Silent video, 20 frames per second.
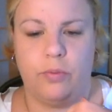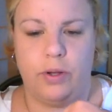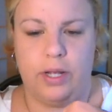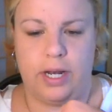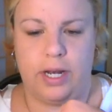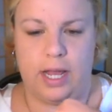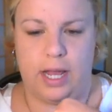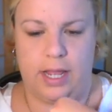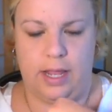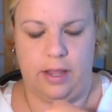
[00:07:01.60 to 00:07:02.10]

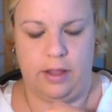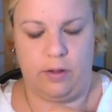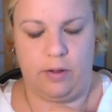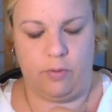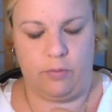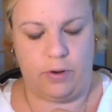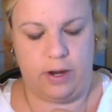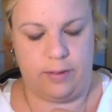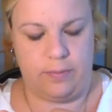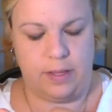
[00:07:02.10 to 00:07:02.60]
when I
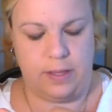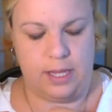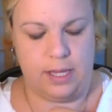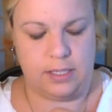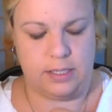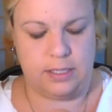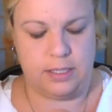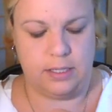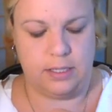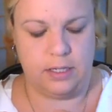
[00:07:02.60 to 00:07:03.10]
rub
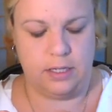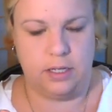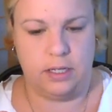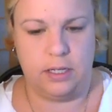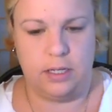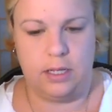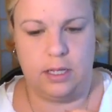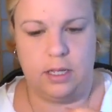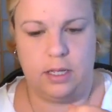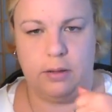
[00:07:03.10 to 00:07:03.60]
it,
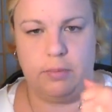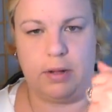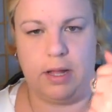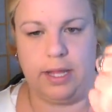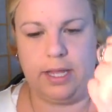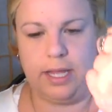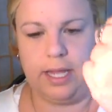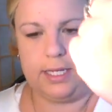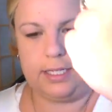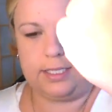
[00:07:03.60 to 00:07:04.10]

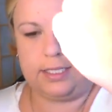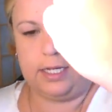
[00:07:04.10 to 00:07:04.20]
probably can't